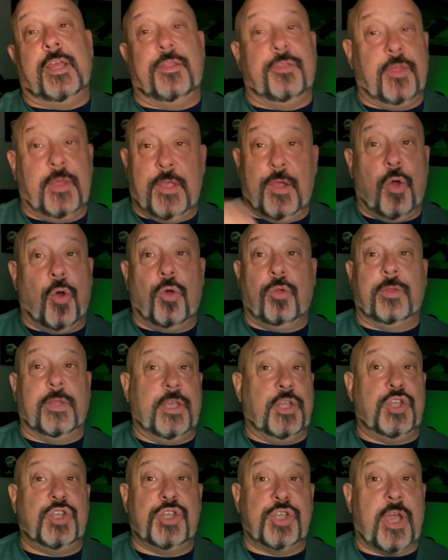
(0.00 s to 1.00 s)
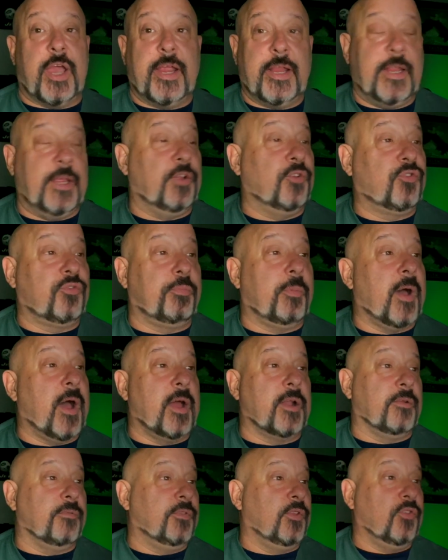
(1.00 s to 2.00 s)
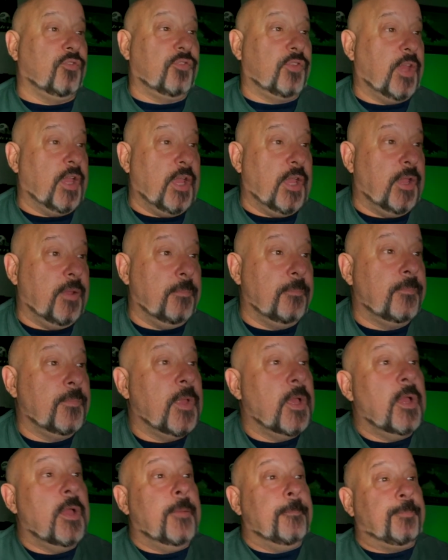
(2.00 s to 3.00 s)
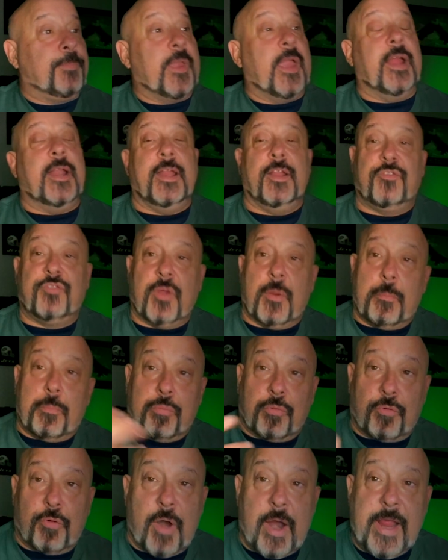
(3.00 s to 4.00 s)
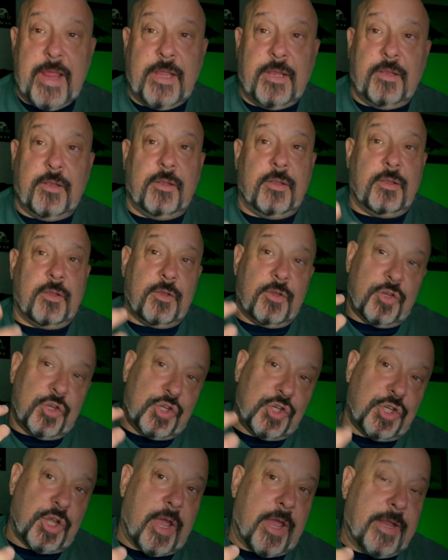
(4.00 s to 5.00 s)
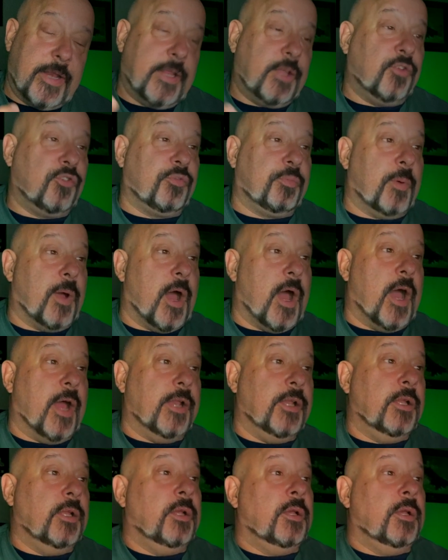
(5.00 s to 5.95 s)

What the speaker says: the only shining spot of this team. And it's a bright, shining spot.